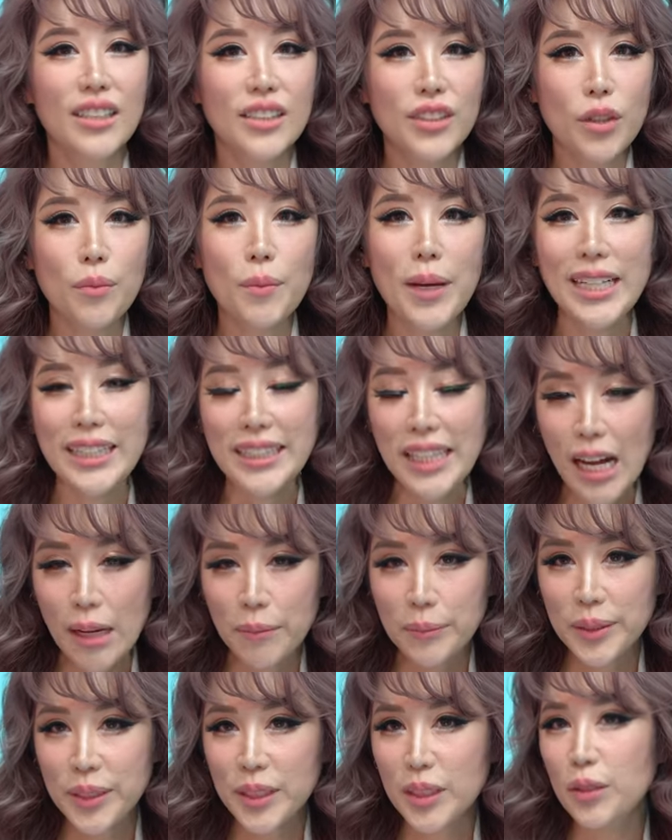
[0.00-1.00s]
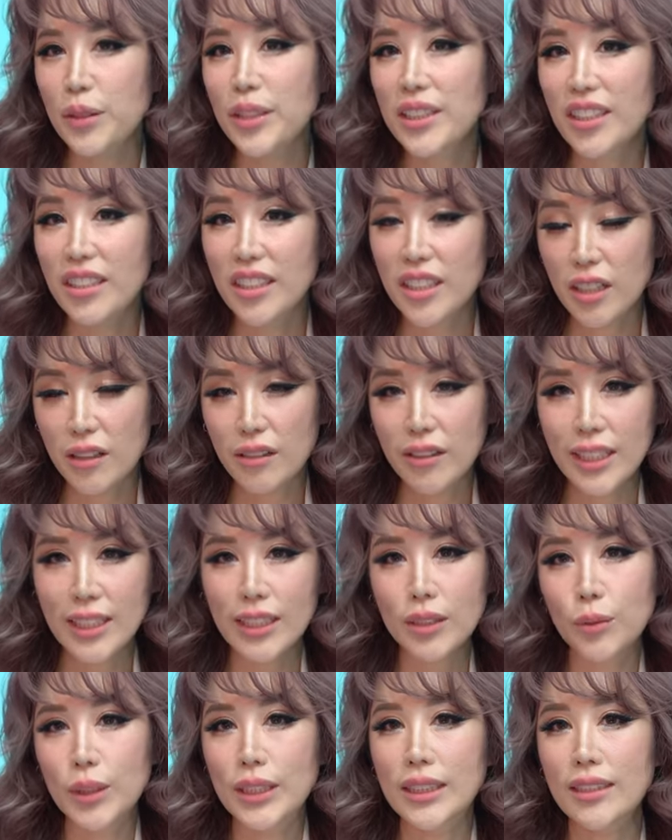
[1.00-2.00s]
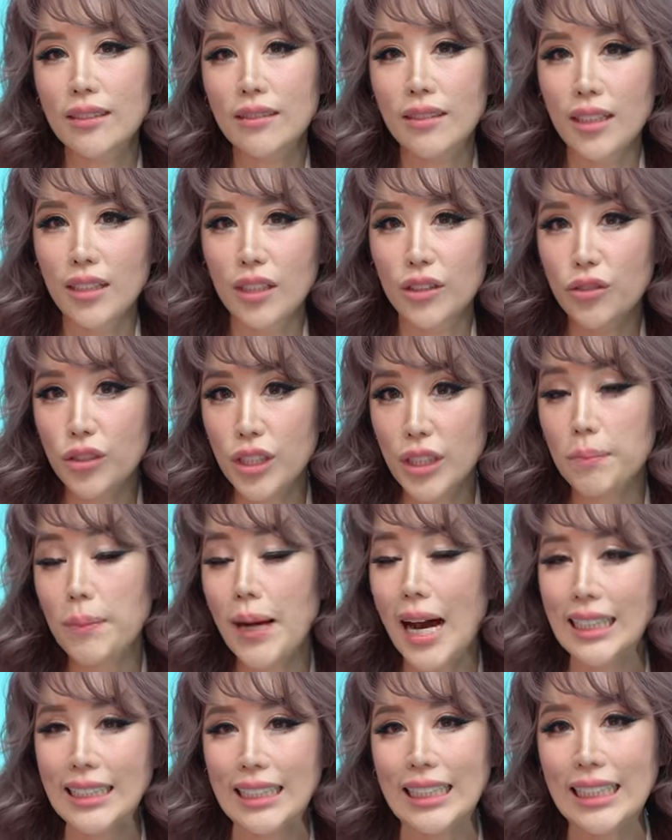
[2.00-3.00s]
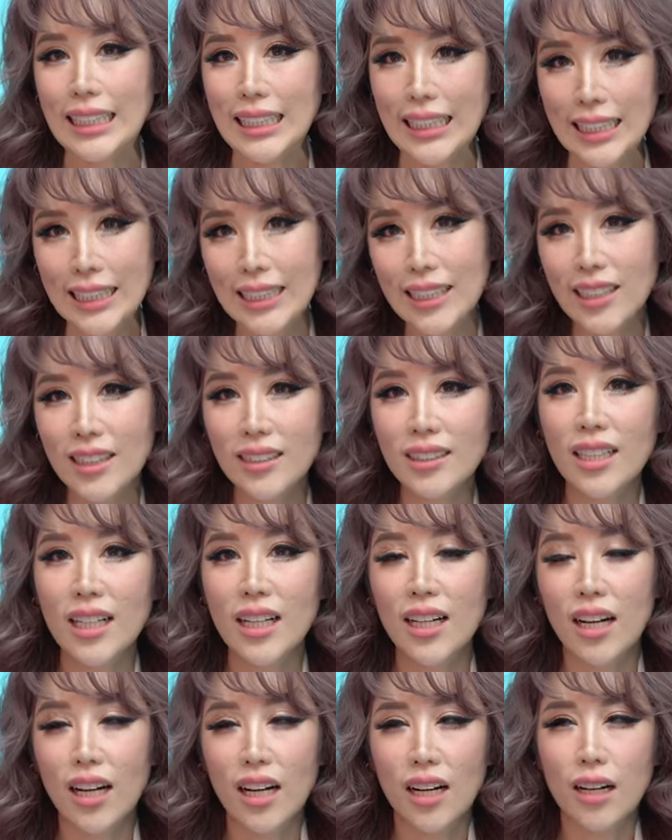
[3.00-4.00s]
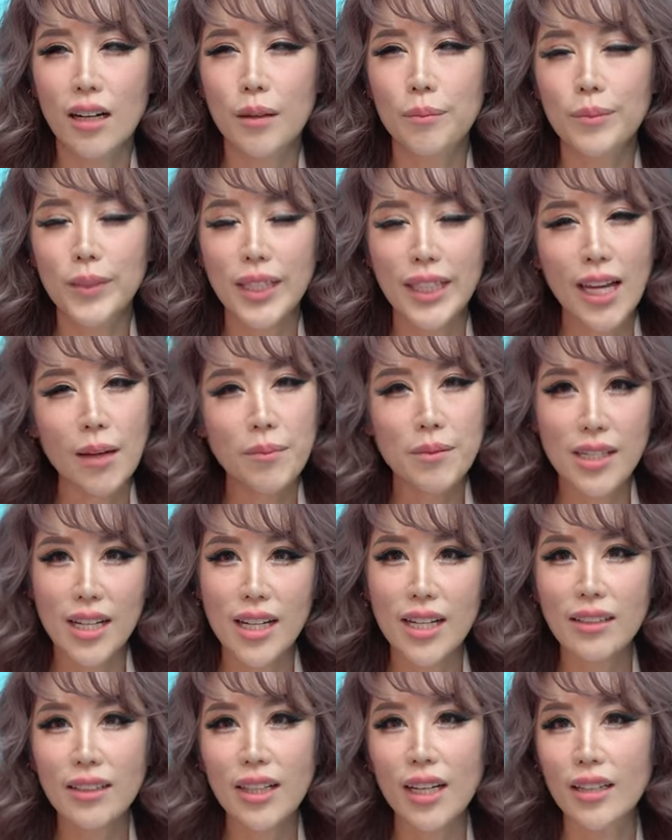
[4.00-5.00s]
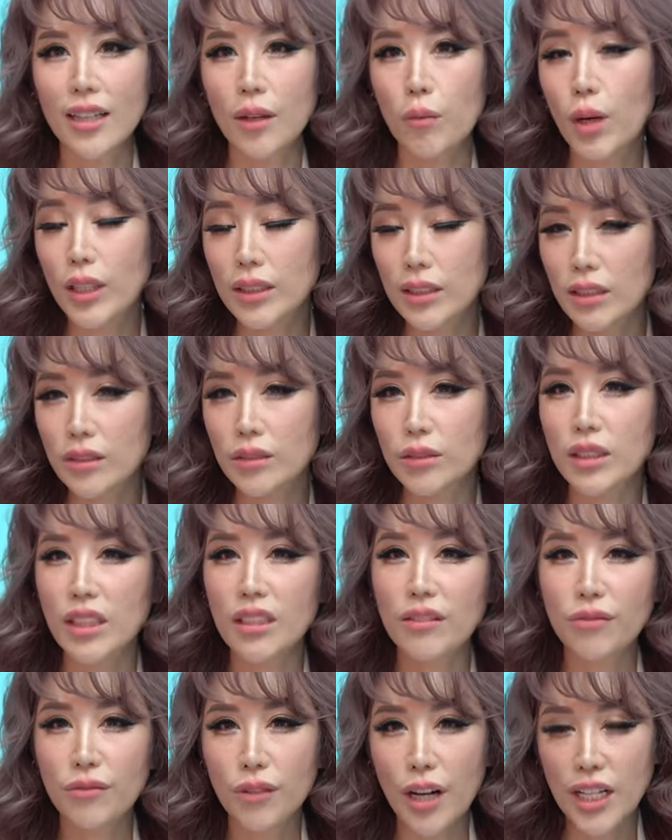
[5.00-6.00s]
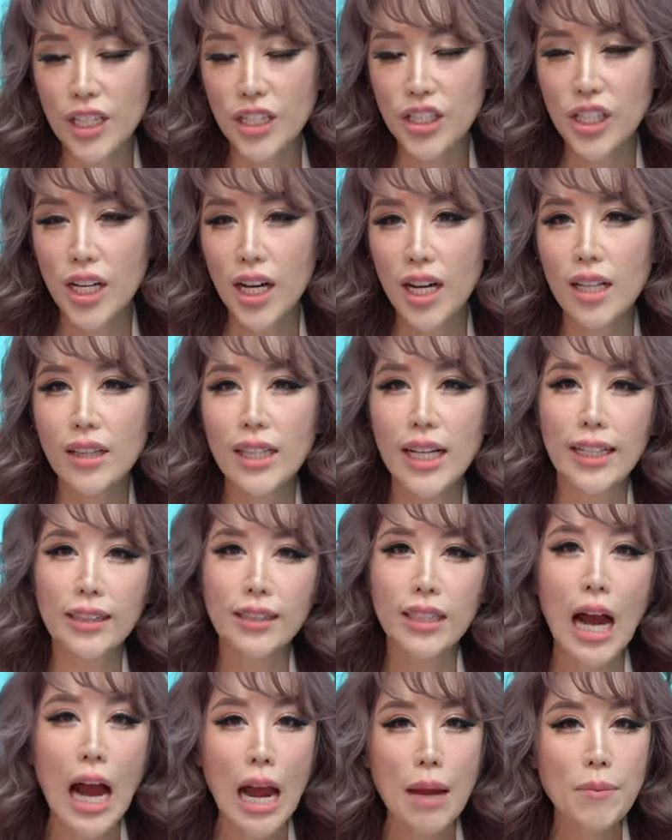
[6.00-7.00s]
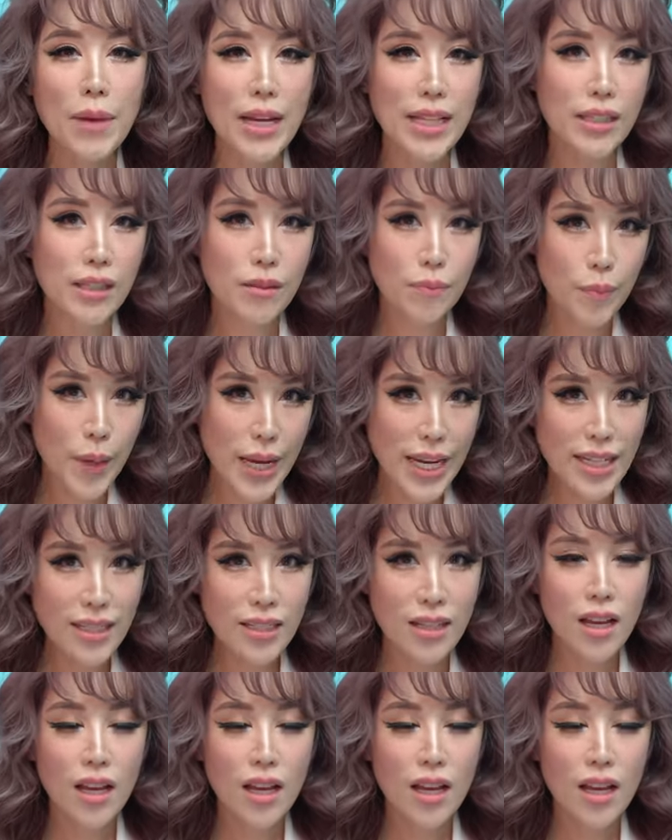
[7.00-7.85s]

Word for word: So many times during the hearings, we see that the three party leaders, um, they kept saying that they wanted to give Raeesah like time and space